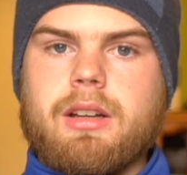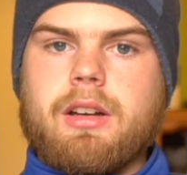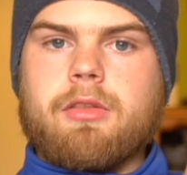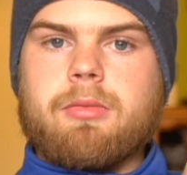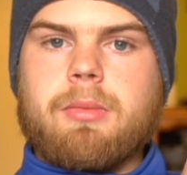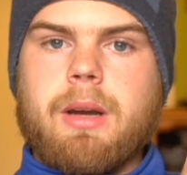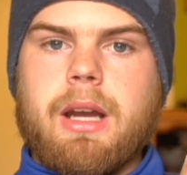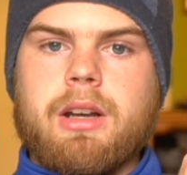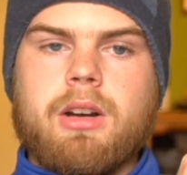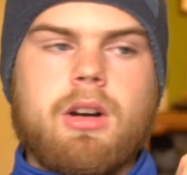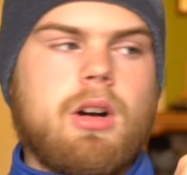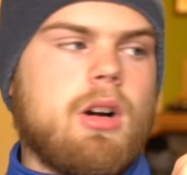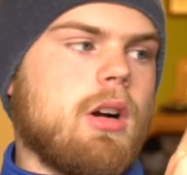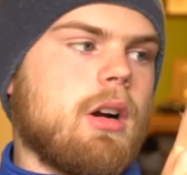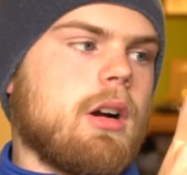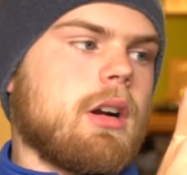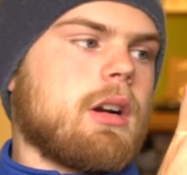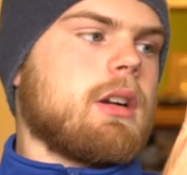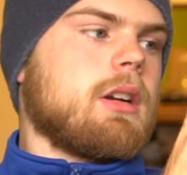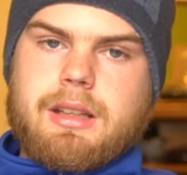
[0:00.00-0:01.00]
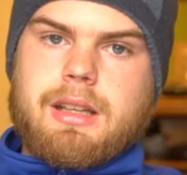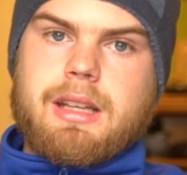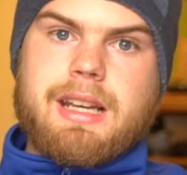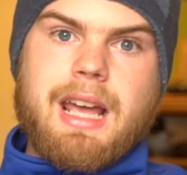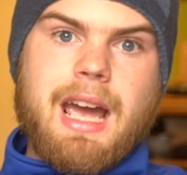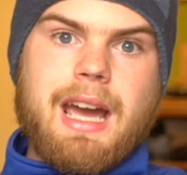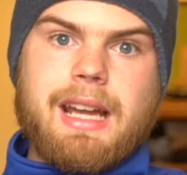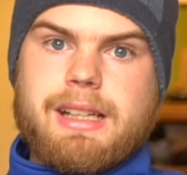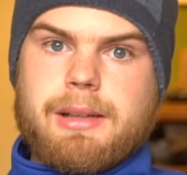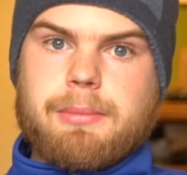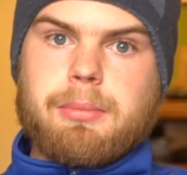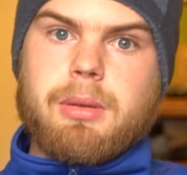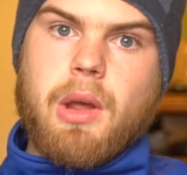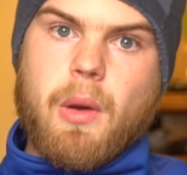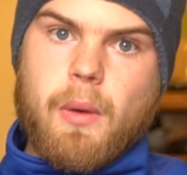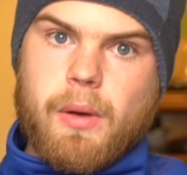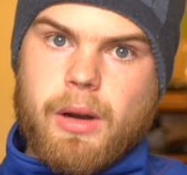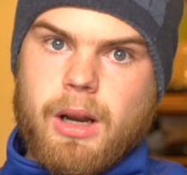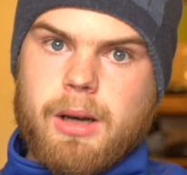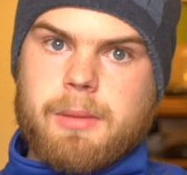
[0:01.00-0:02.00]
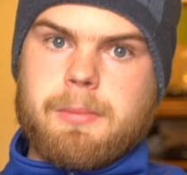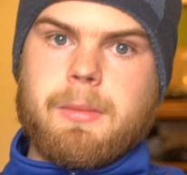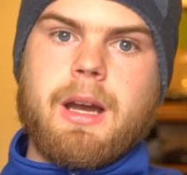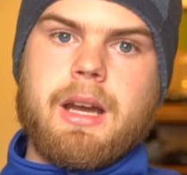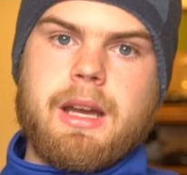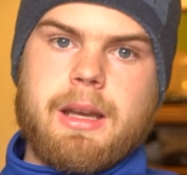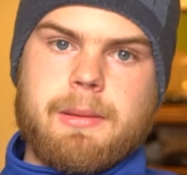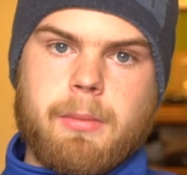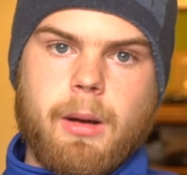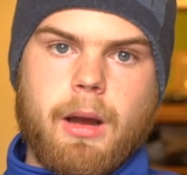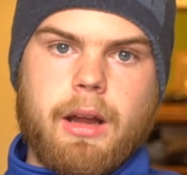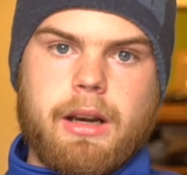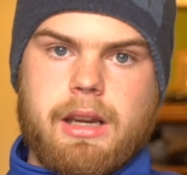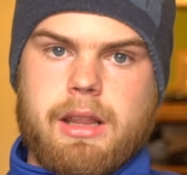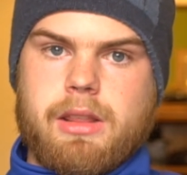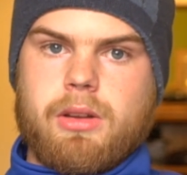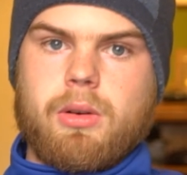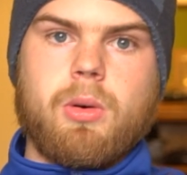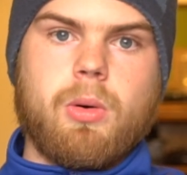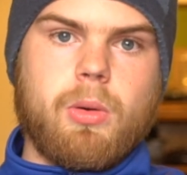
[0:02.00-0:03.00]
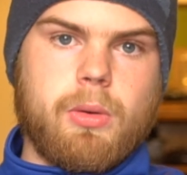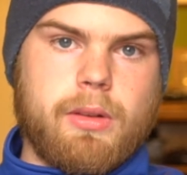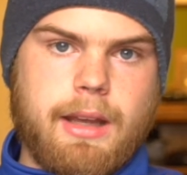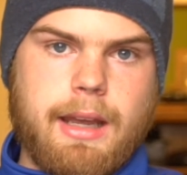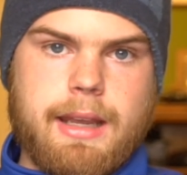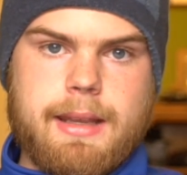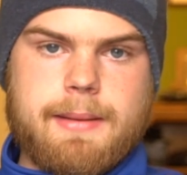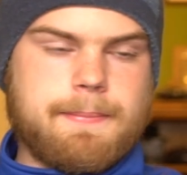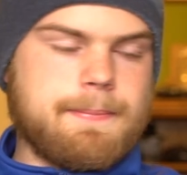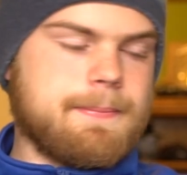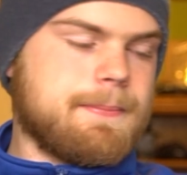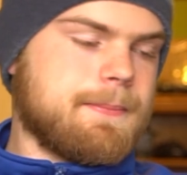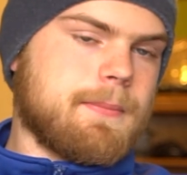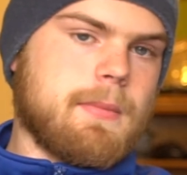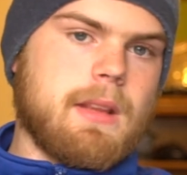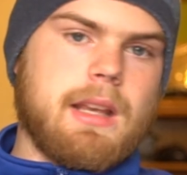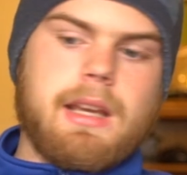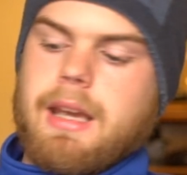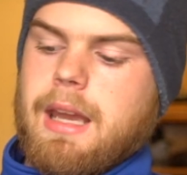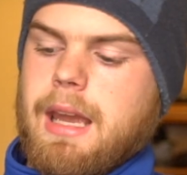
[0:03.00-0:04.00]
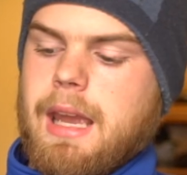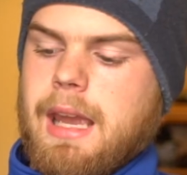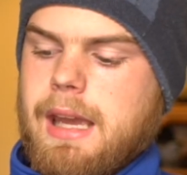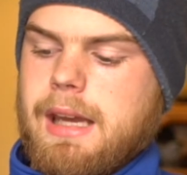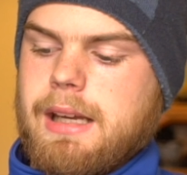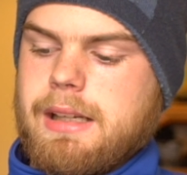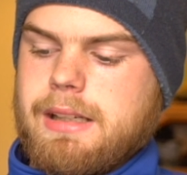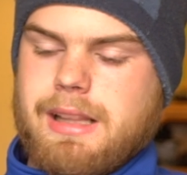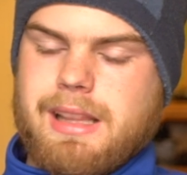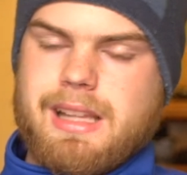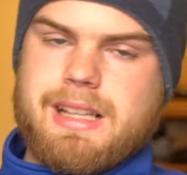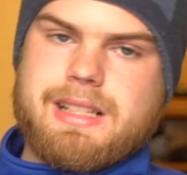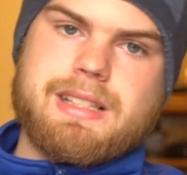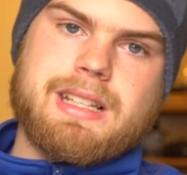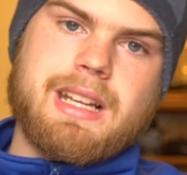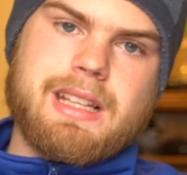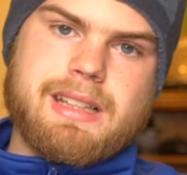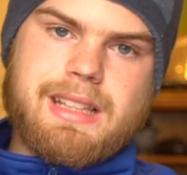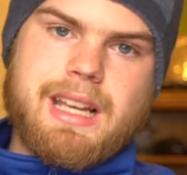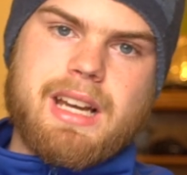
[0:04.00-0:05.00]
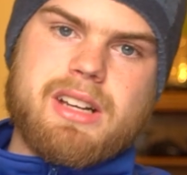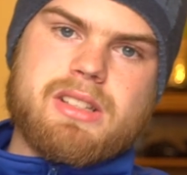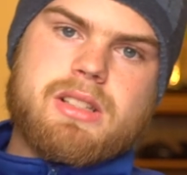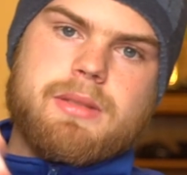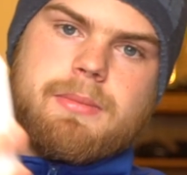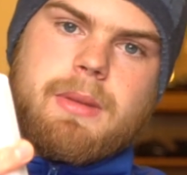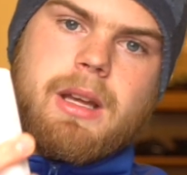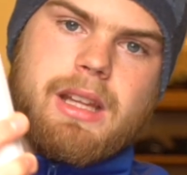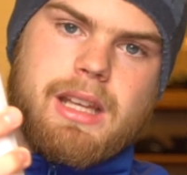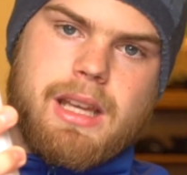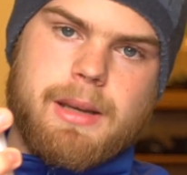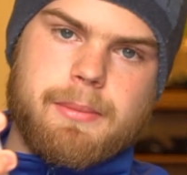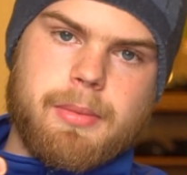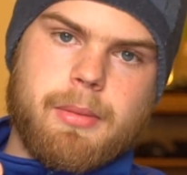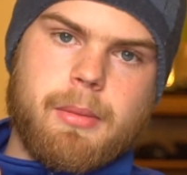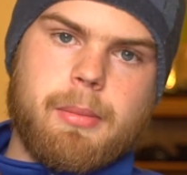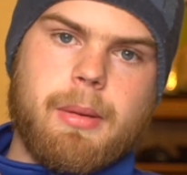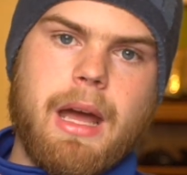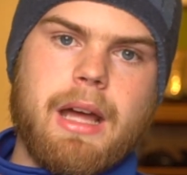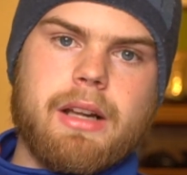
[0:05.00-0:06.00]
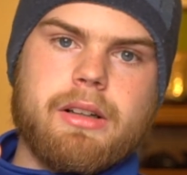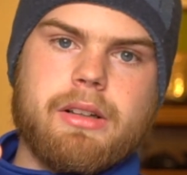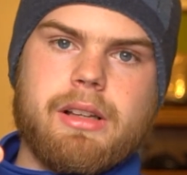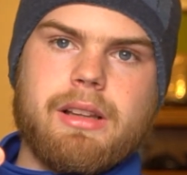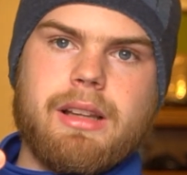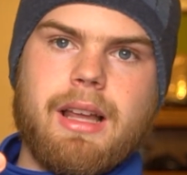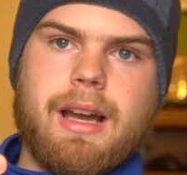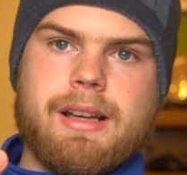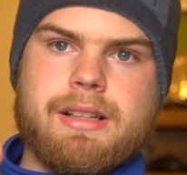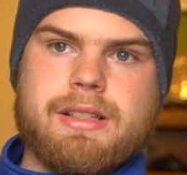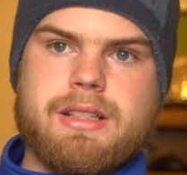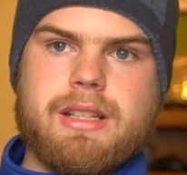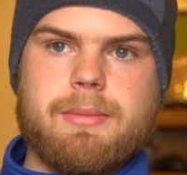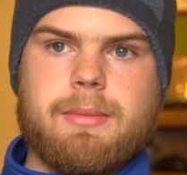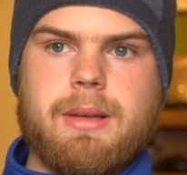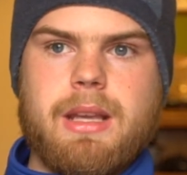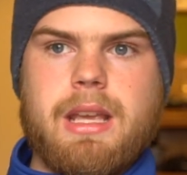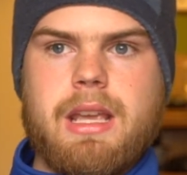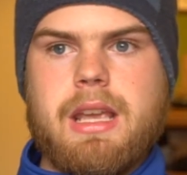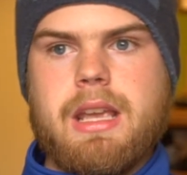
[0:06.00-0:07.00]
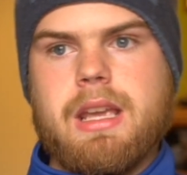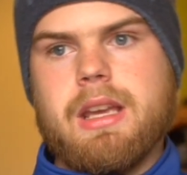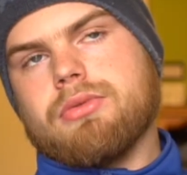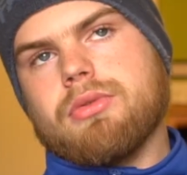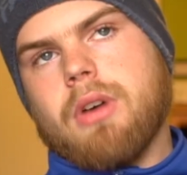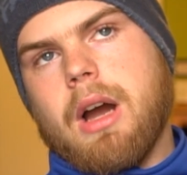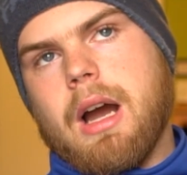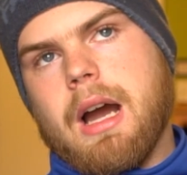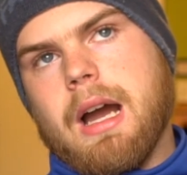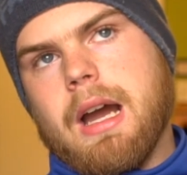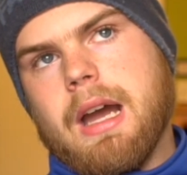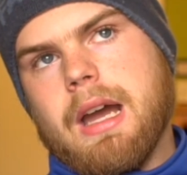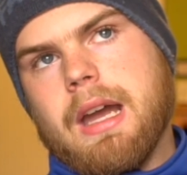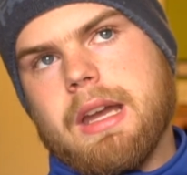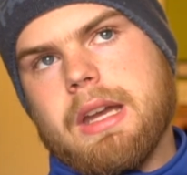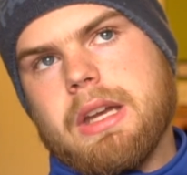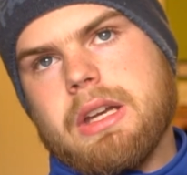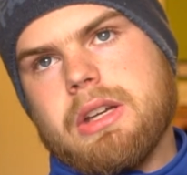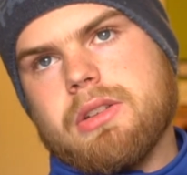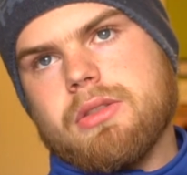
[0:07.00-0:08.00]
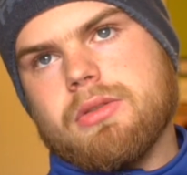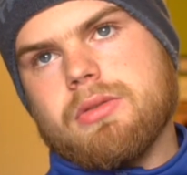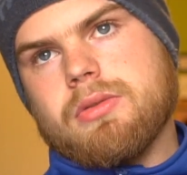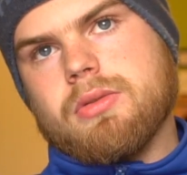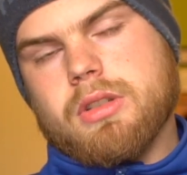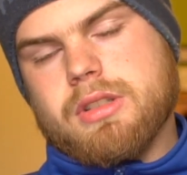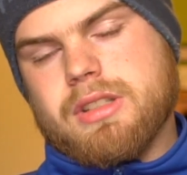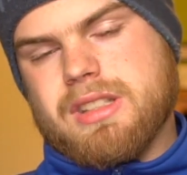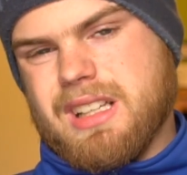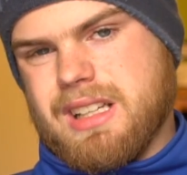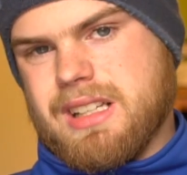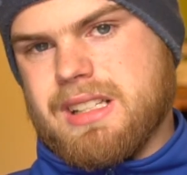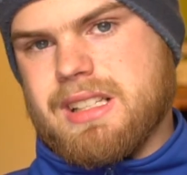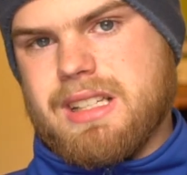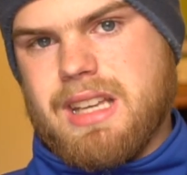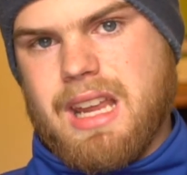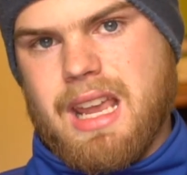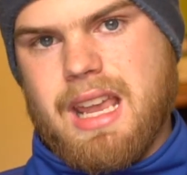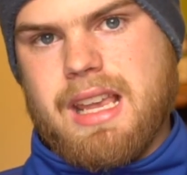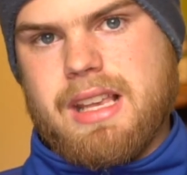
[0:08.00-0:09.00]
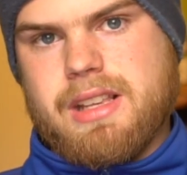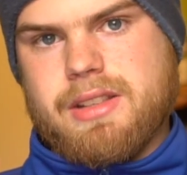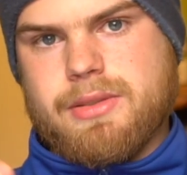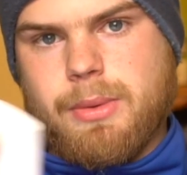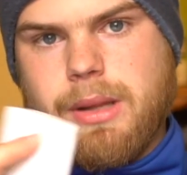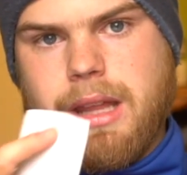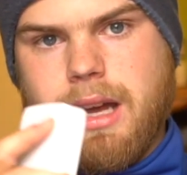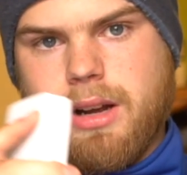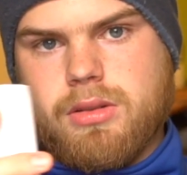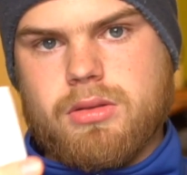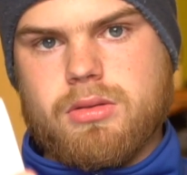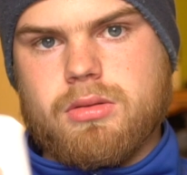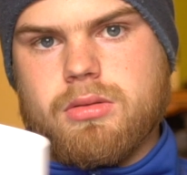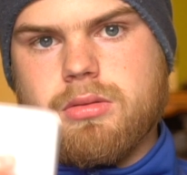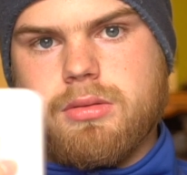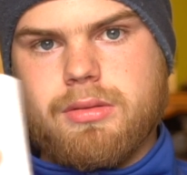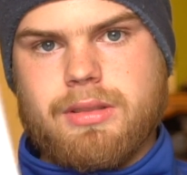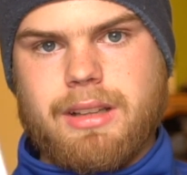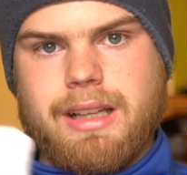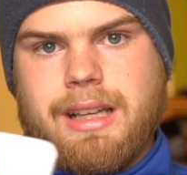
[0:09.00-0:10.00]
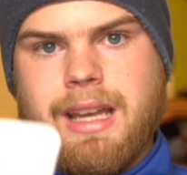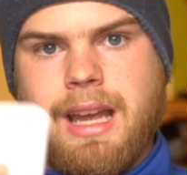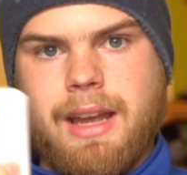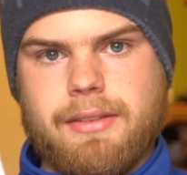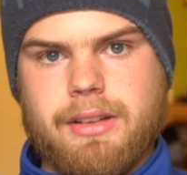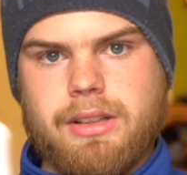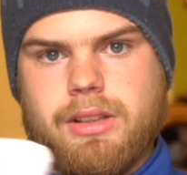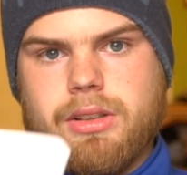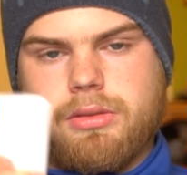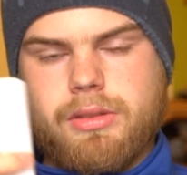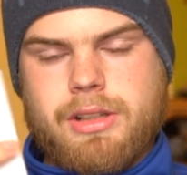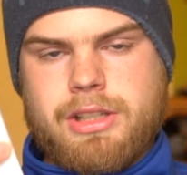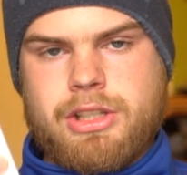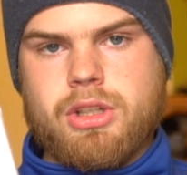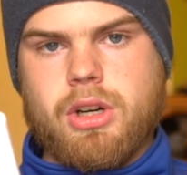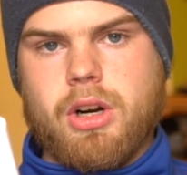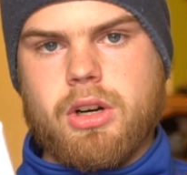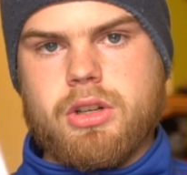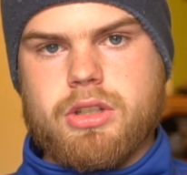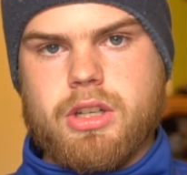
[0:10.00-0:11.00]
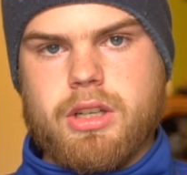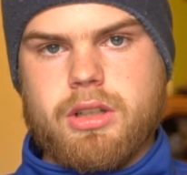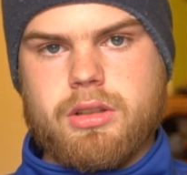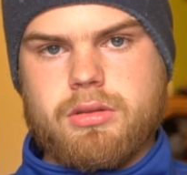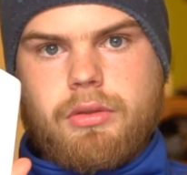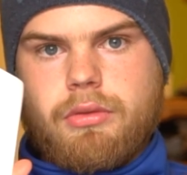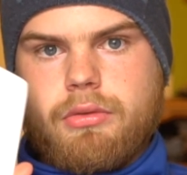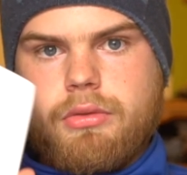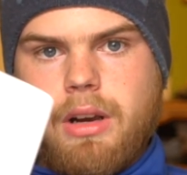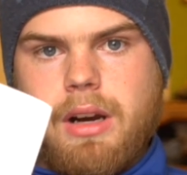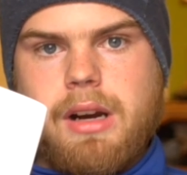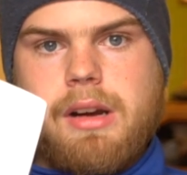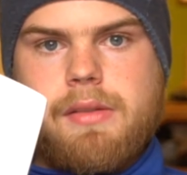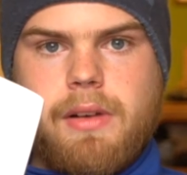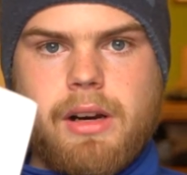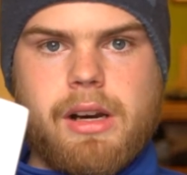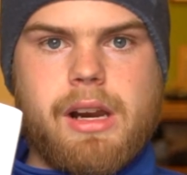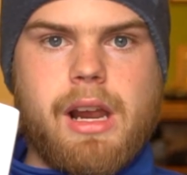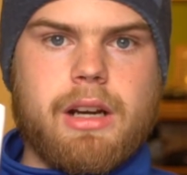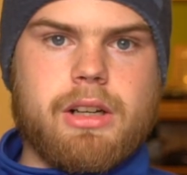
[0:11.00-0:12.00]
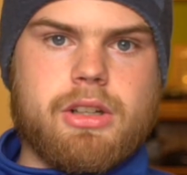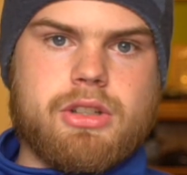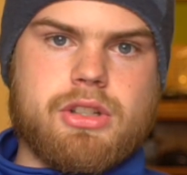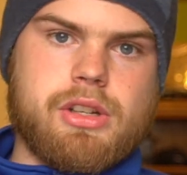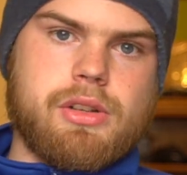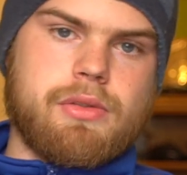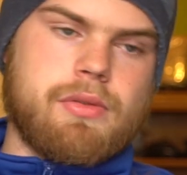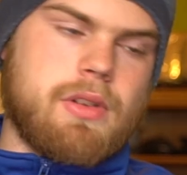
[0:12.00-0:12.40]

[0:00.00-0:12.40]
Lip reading: of my car and had it blowing on my body the whole night. And this 10,000 milliamp battery lasted me 5 or 6 days without like having to recharge it. Very energy